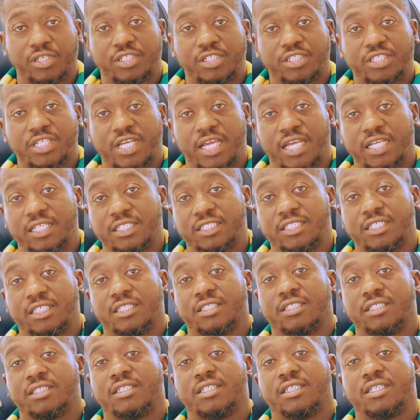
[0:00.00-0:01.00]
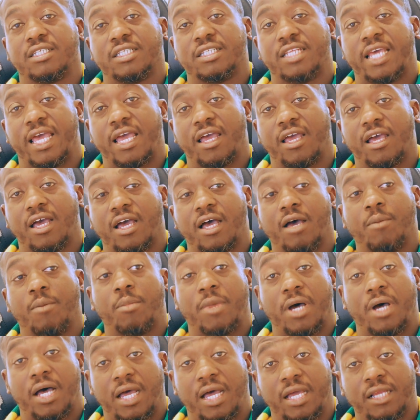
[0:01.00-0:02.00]
of chances that
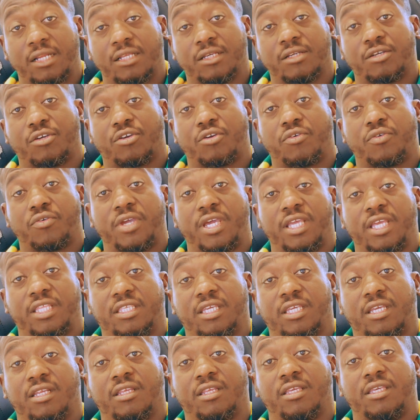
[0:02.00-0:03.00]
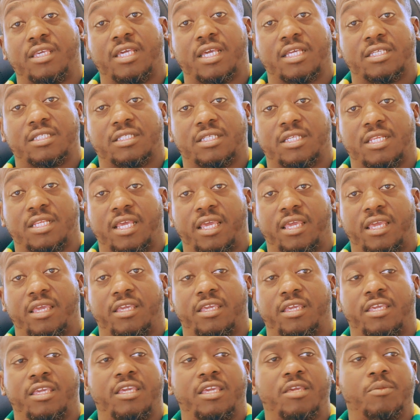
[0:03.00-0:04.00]
Ahmad created yesterday,
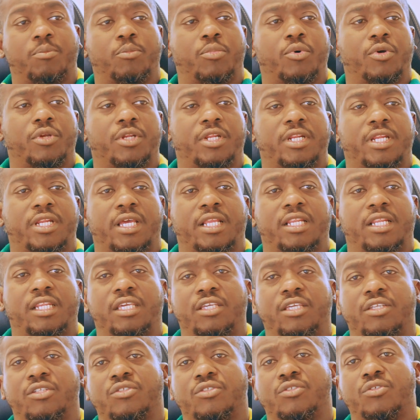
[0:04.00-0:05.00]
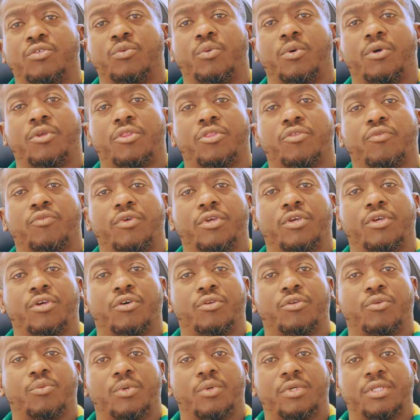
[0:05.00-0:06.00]
he put in at least 2 or 3
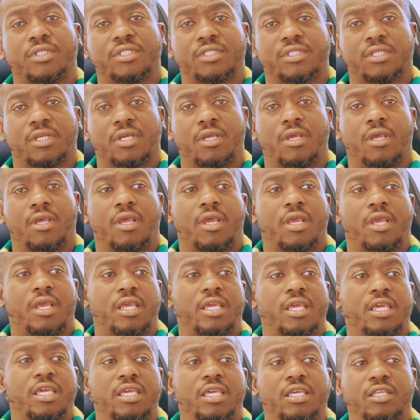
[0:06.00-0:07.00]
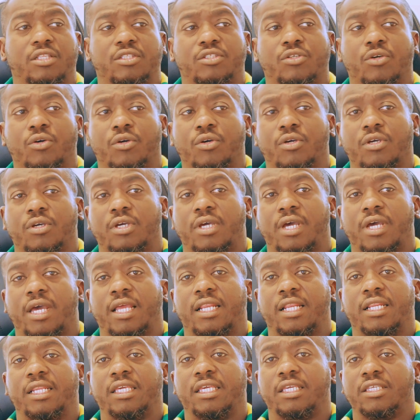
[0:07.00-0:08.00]
good ones. He took
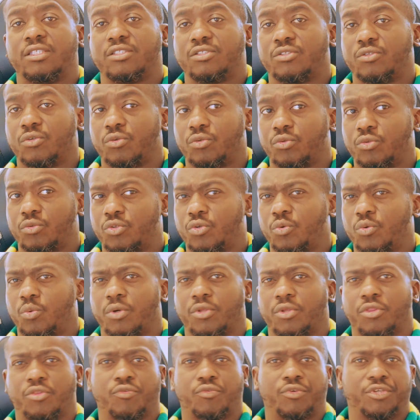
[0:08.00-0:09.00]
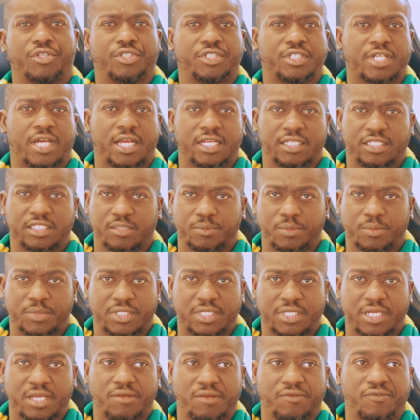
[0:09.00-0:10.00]
at least 2 or 3 shots
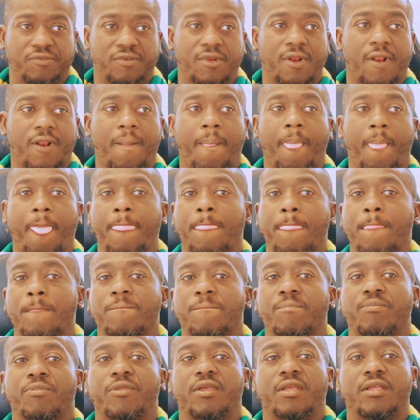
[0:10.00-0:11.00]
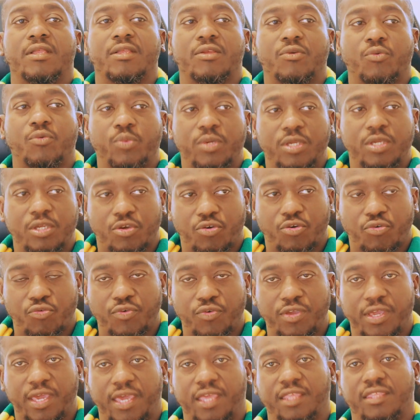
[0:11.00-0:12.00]
himself. We
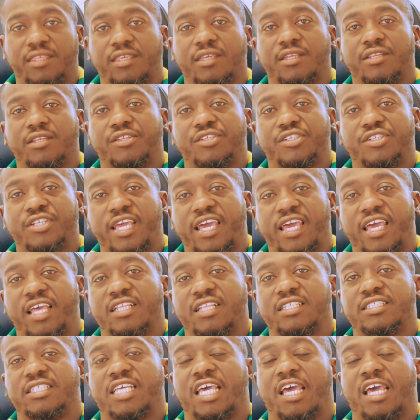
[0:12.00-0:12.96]
created chance